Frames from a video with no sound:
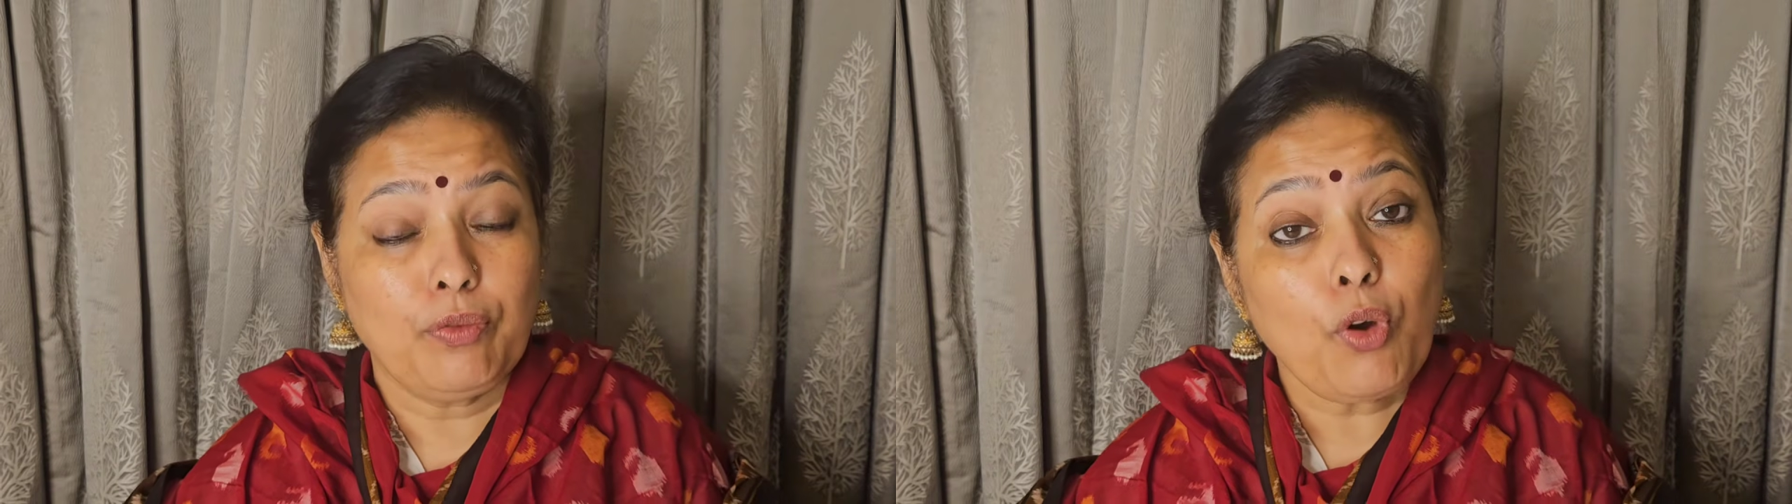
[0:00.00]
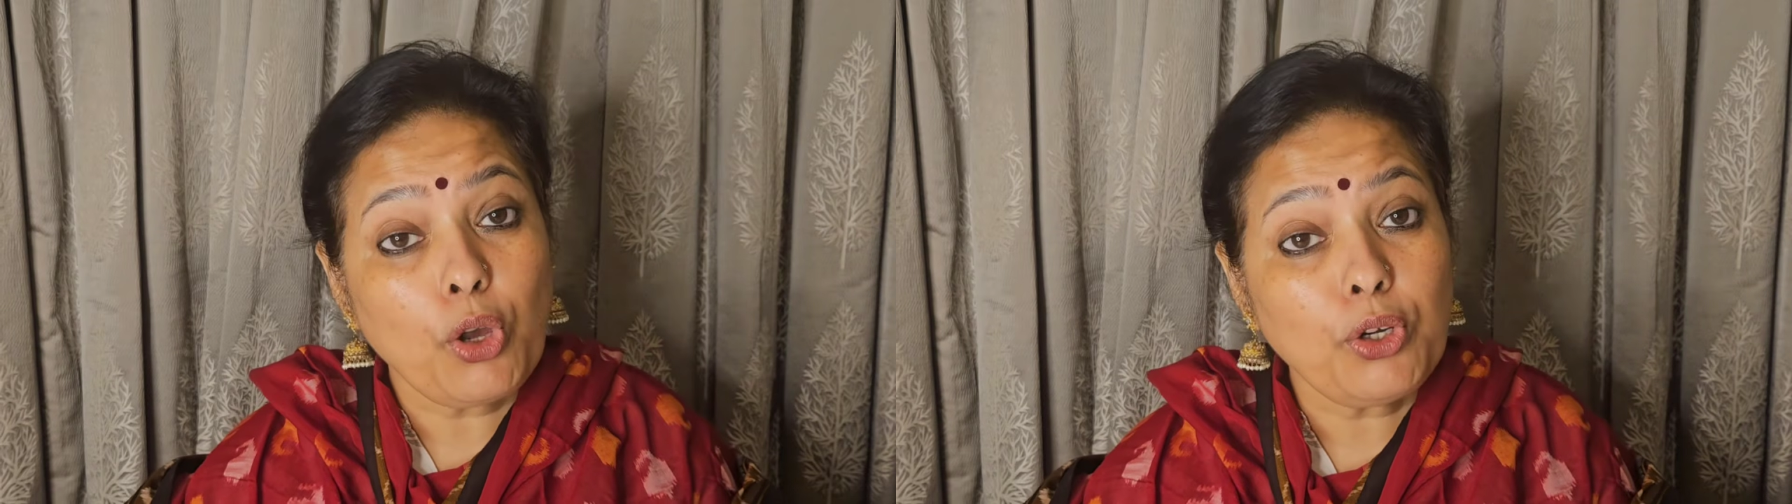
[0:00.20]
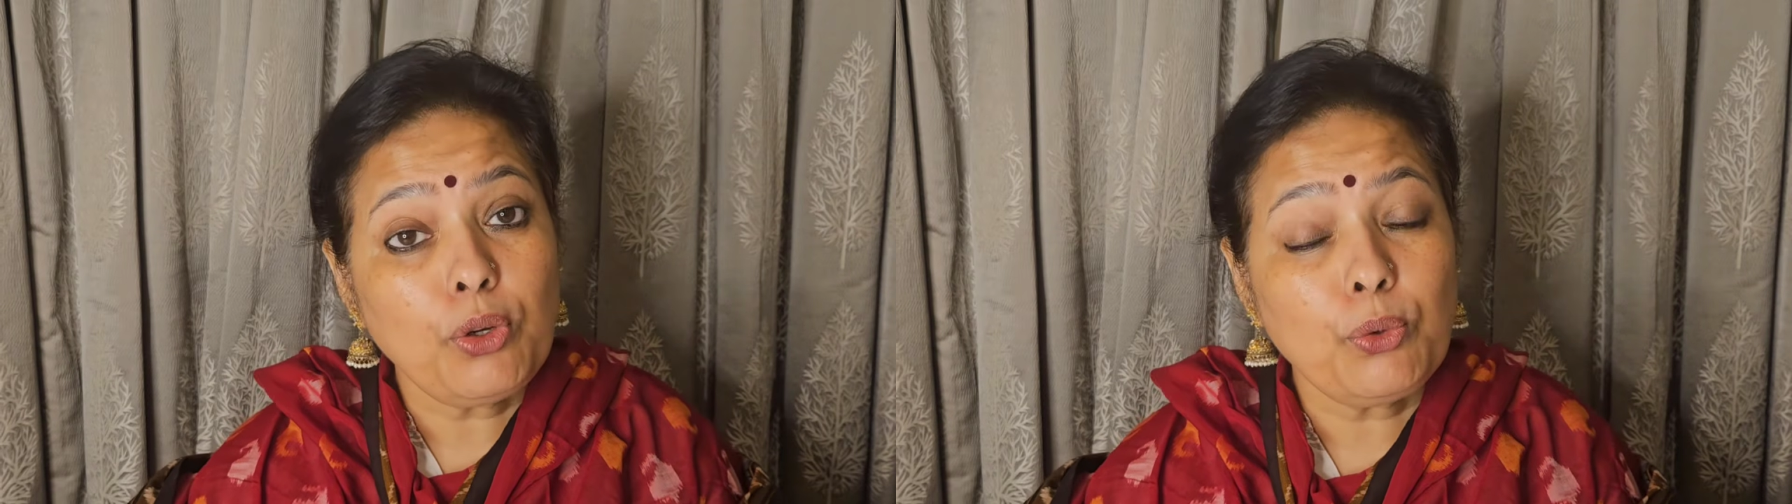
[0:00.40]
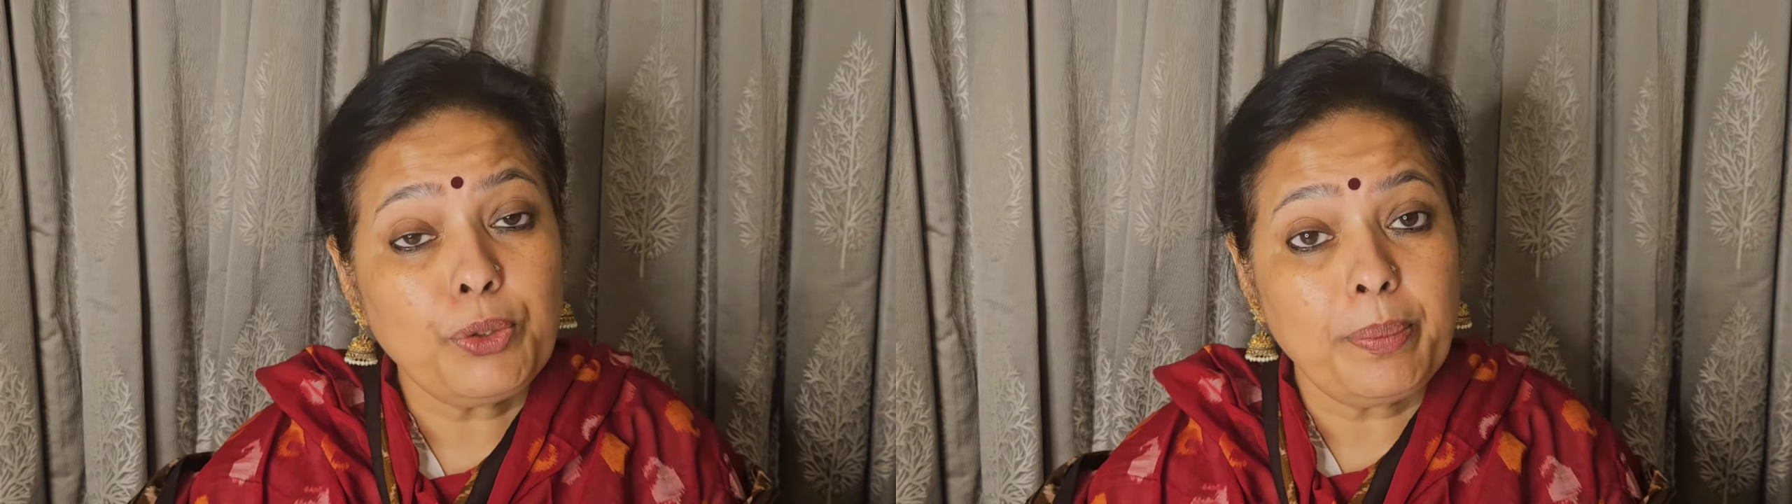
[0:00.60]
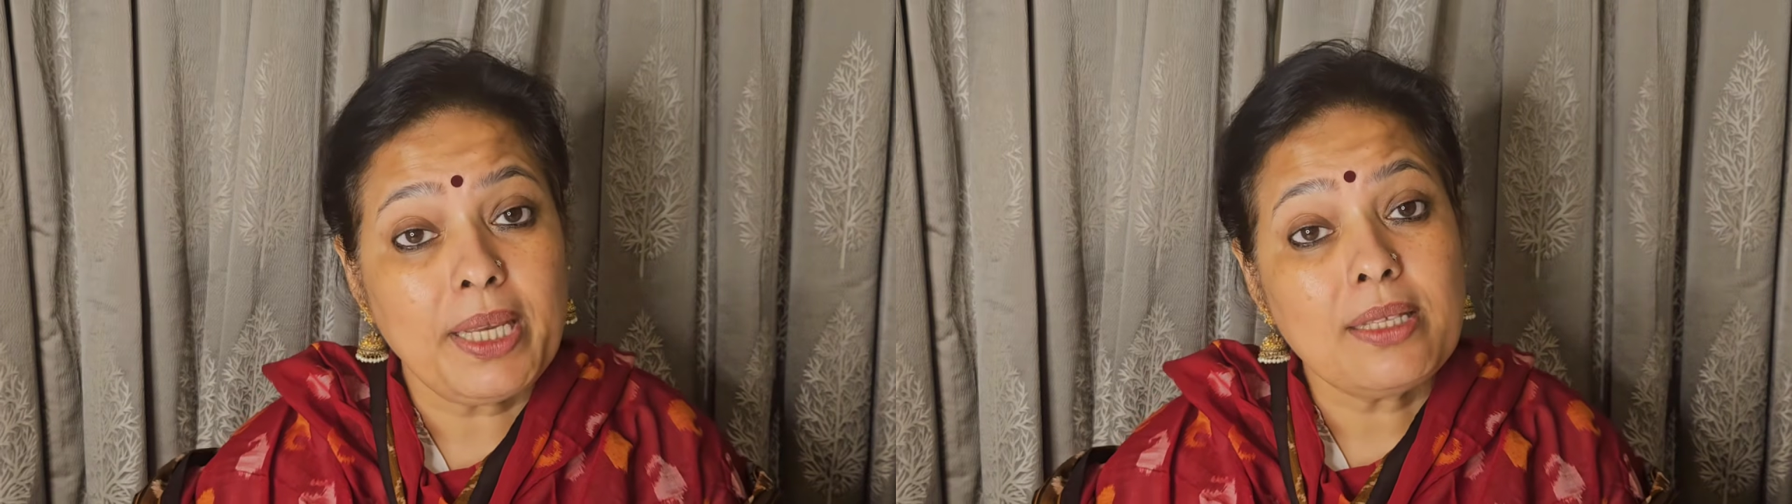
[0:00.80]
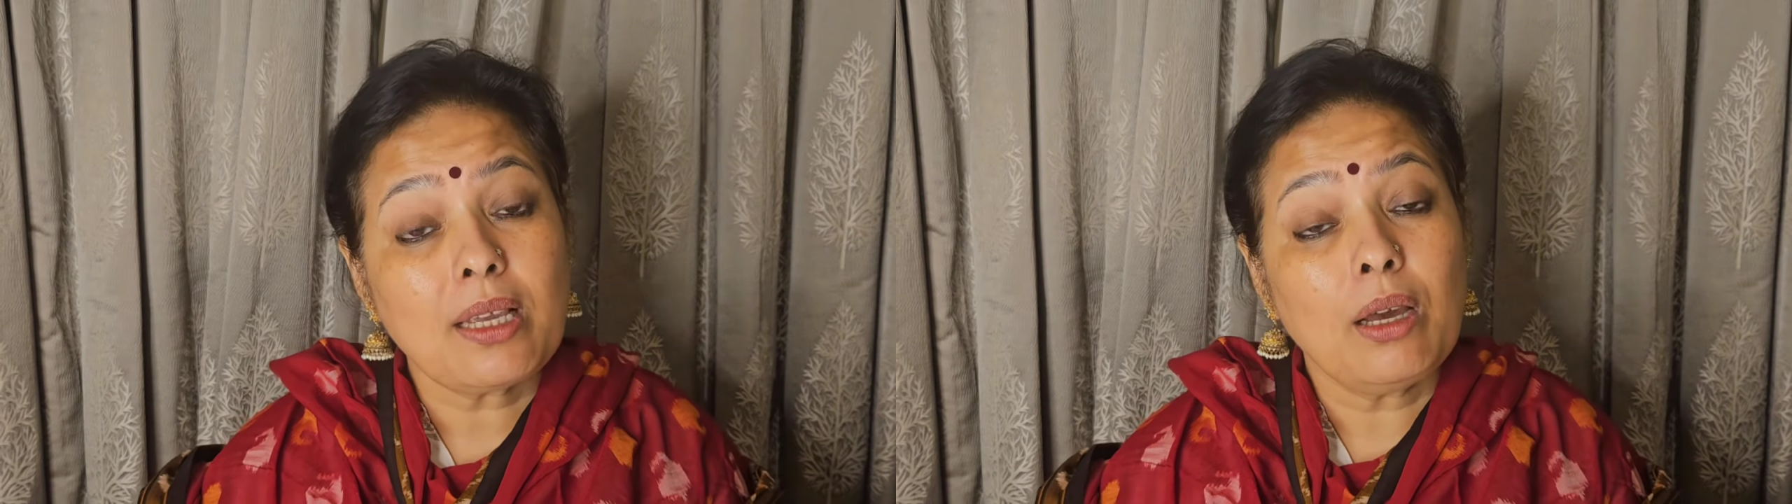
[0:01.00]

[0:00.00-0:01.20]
Foreign note means